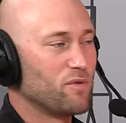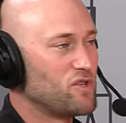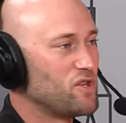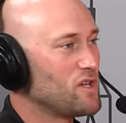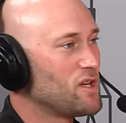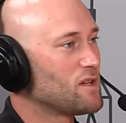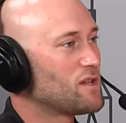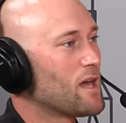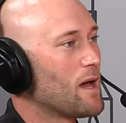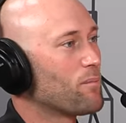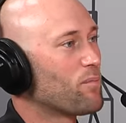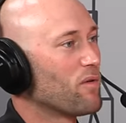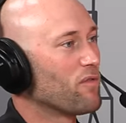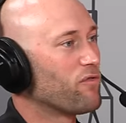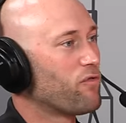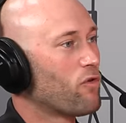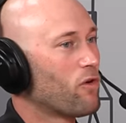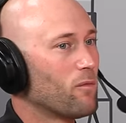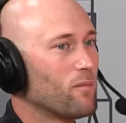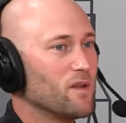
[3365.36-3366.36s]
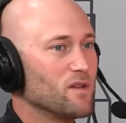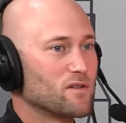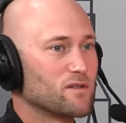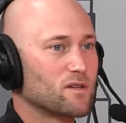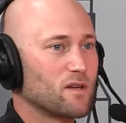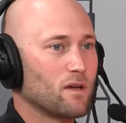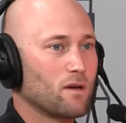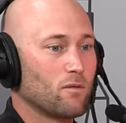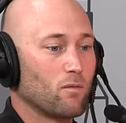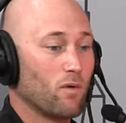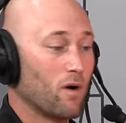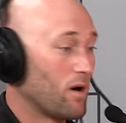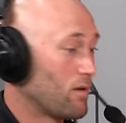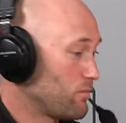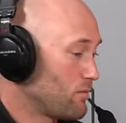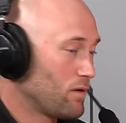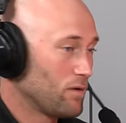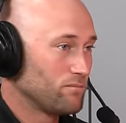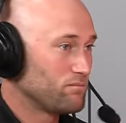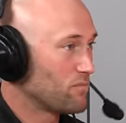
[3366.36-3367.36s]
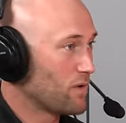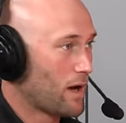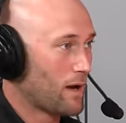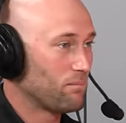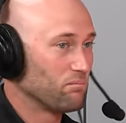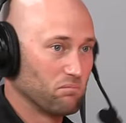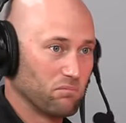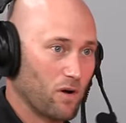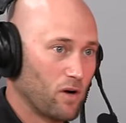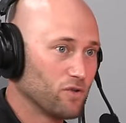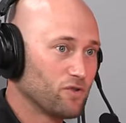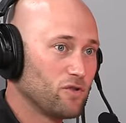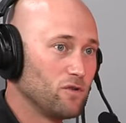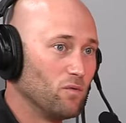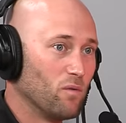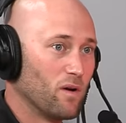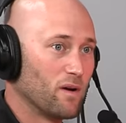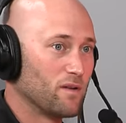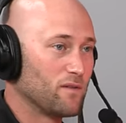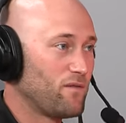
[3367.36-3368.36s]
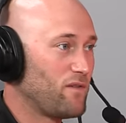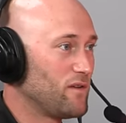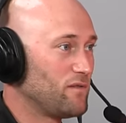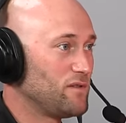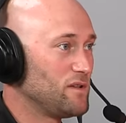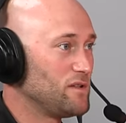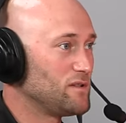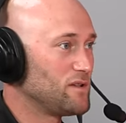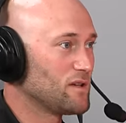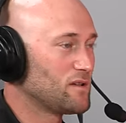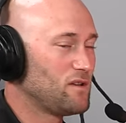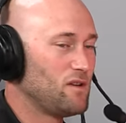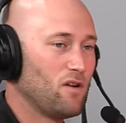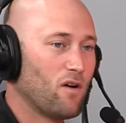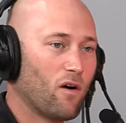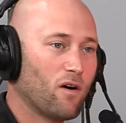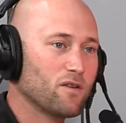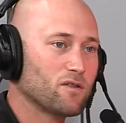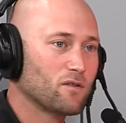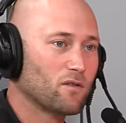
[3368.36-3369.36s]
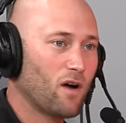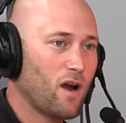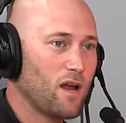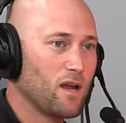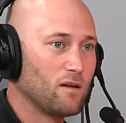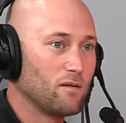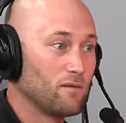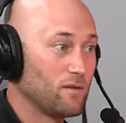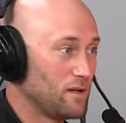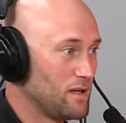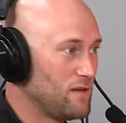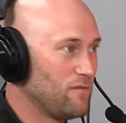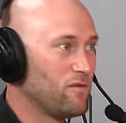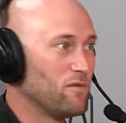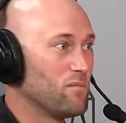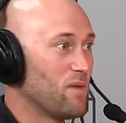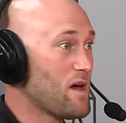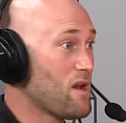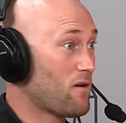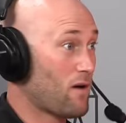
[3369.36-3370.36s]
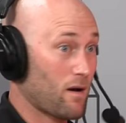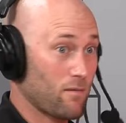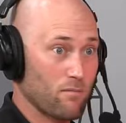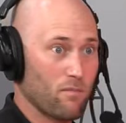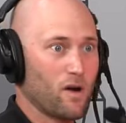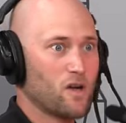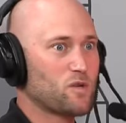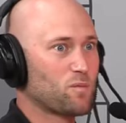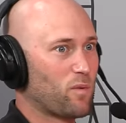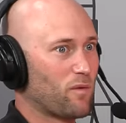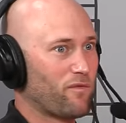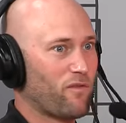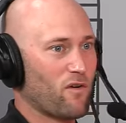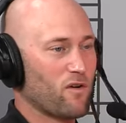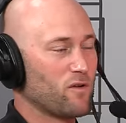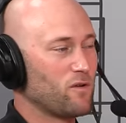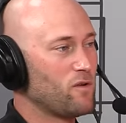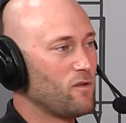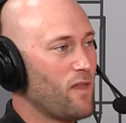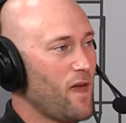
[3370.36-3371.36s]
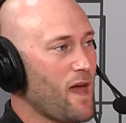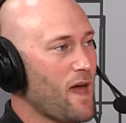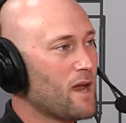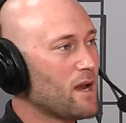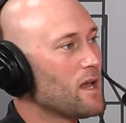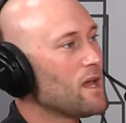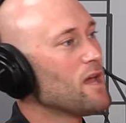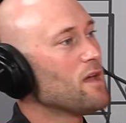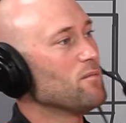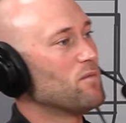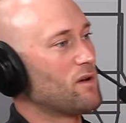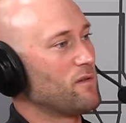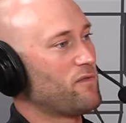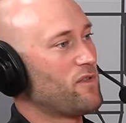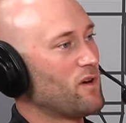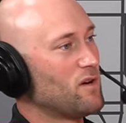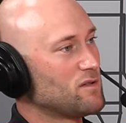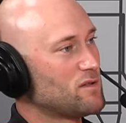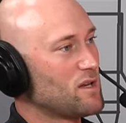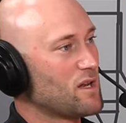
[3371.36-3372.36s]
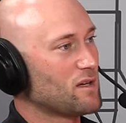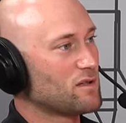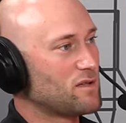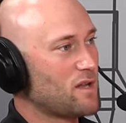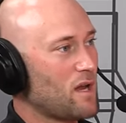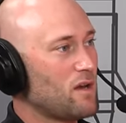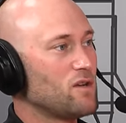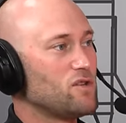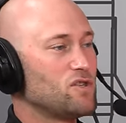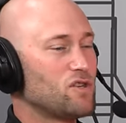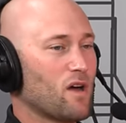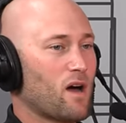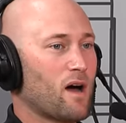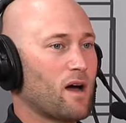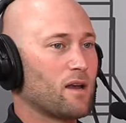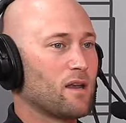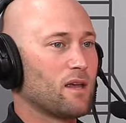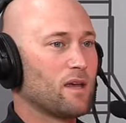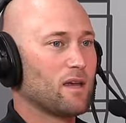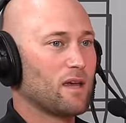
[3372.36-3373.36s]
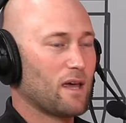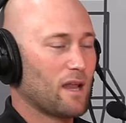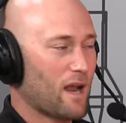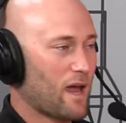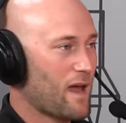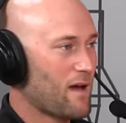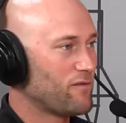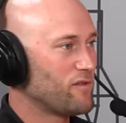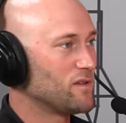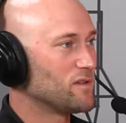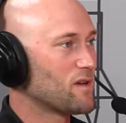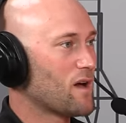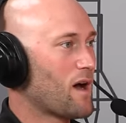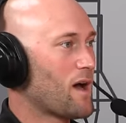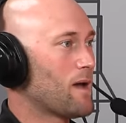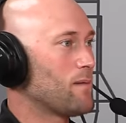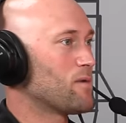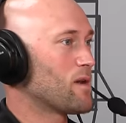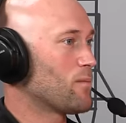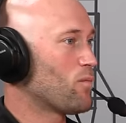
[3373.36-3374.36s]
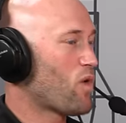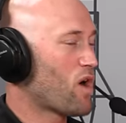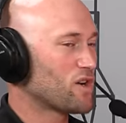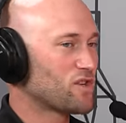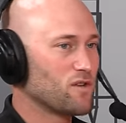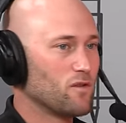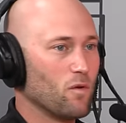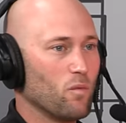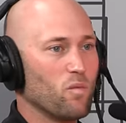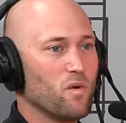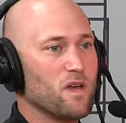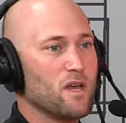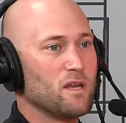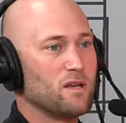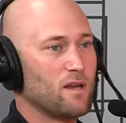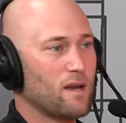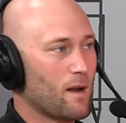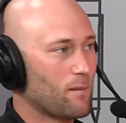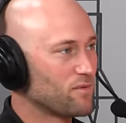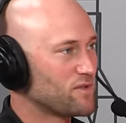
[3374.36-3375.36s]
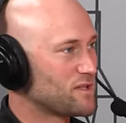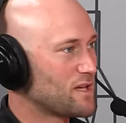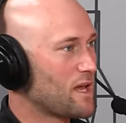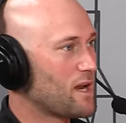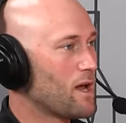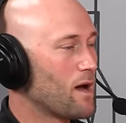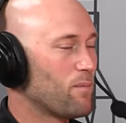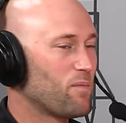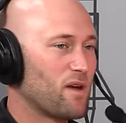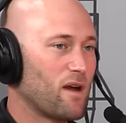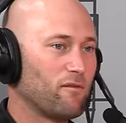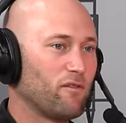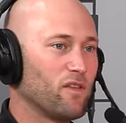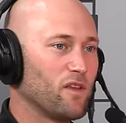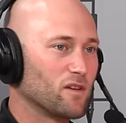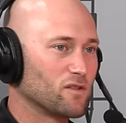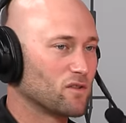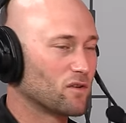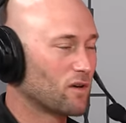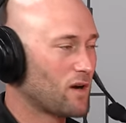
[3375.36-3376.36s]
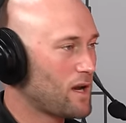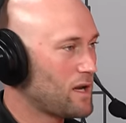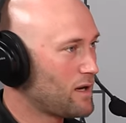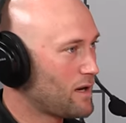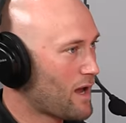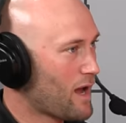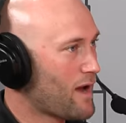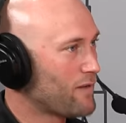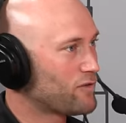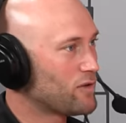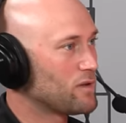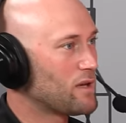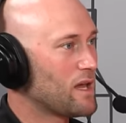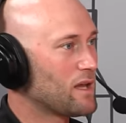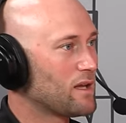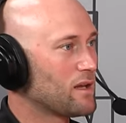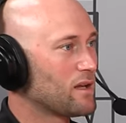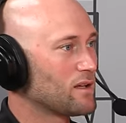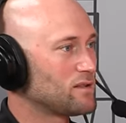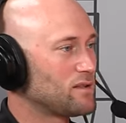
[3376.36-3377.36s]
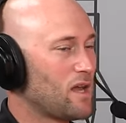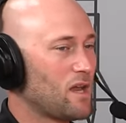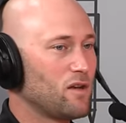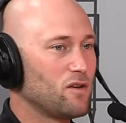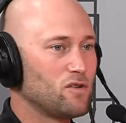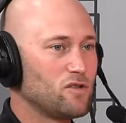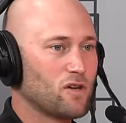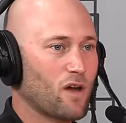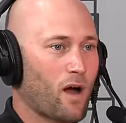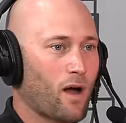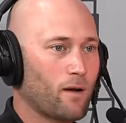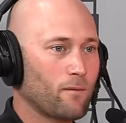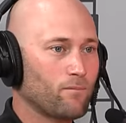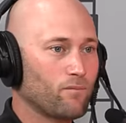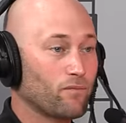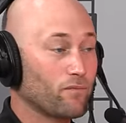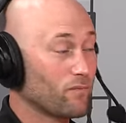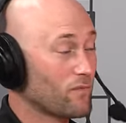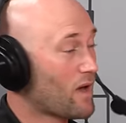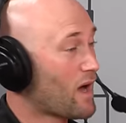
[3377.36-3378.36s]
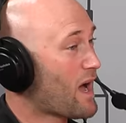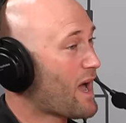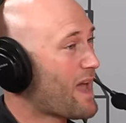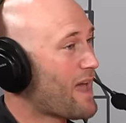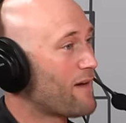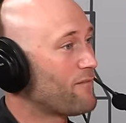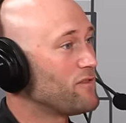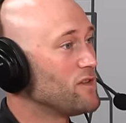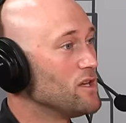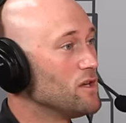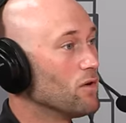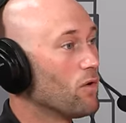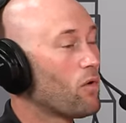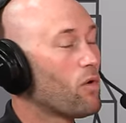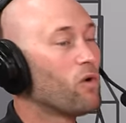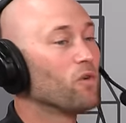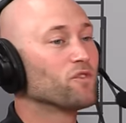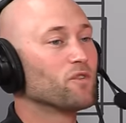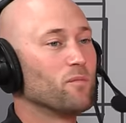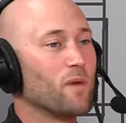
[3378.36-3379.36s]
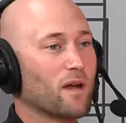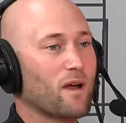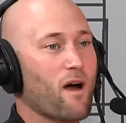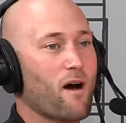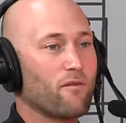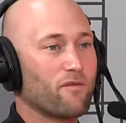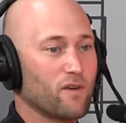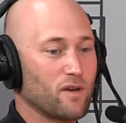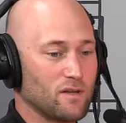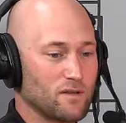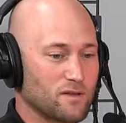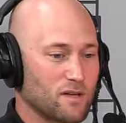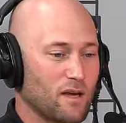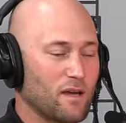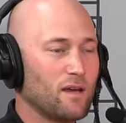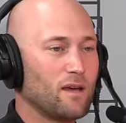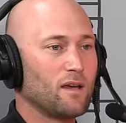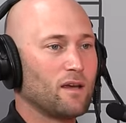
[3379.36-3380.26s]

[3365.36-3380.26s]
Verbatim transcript: but you get that performance where I'm, I'll shoot one at fifty, sixty yards. Great. Even better. I'd much prefer to do that. But if there's an extended shot and I have the time and I'm watching the wind and I'm set up and everything's great and I have to take an extended shot, I have the ultimate confidence